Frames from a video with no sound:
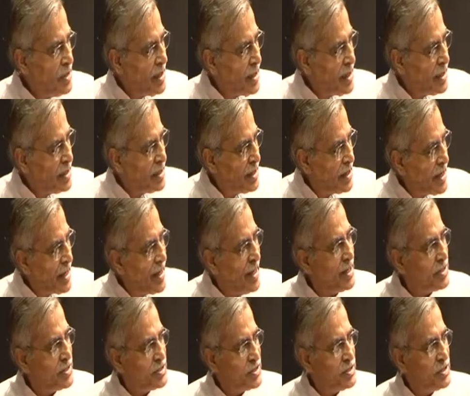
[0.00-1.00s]
and
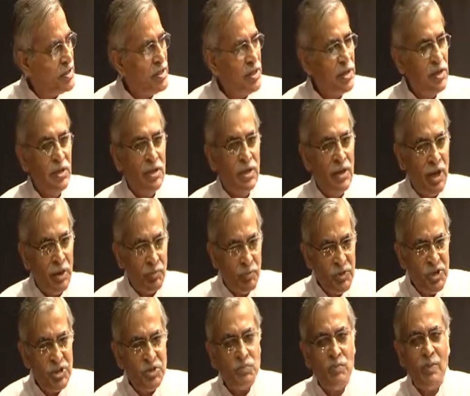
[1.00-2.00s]
as a
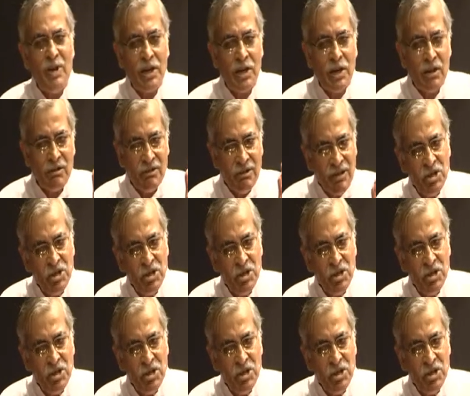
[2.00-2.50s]
peacemaker